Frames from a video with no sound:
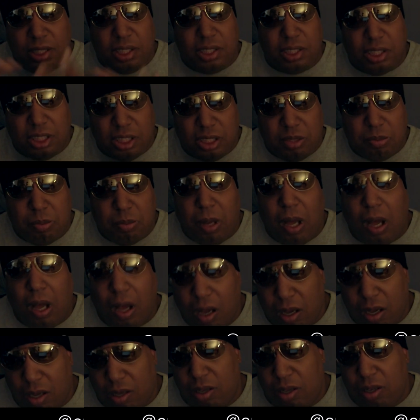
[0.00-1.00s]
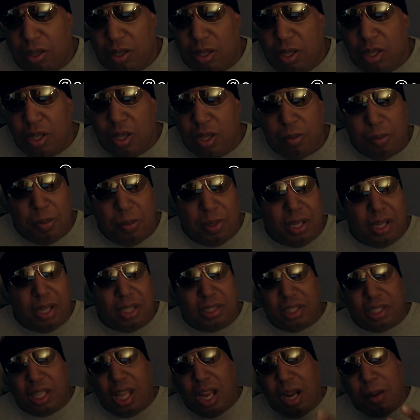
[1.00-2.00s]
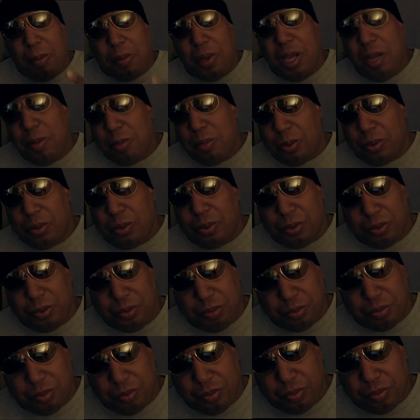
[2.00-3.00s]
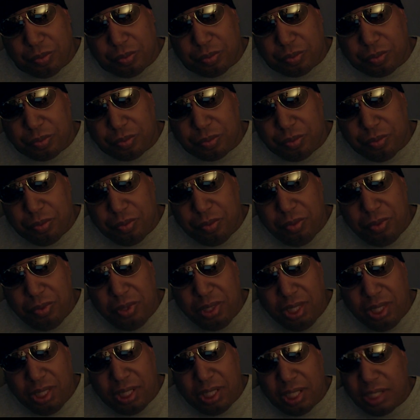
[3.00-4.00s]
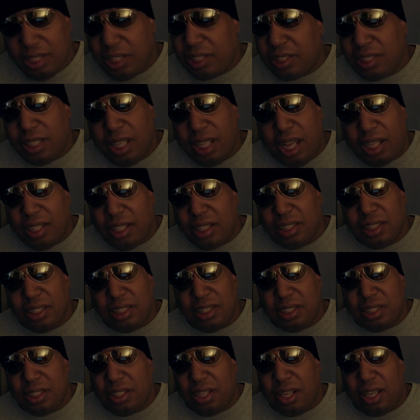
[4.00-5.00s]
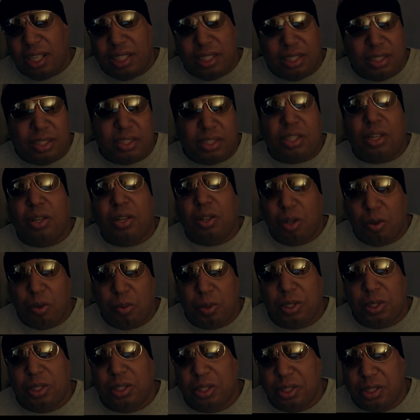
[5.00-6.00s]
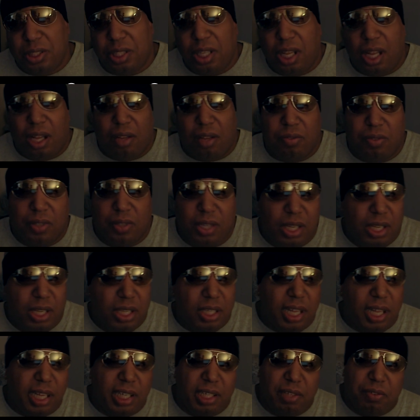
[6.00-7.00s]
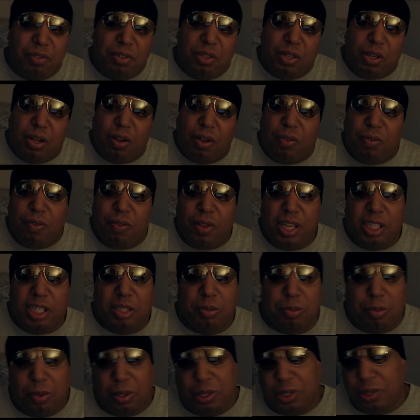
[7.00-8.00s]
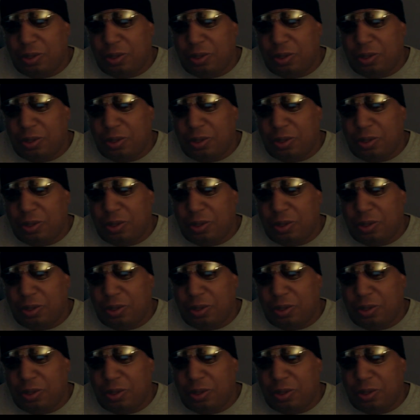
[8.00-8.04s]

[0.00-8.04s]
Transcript: is small. Because a lot of people, they're just not thorough with their stuff. Like, if you look on Facebook,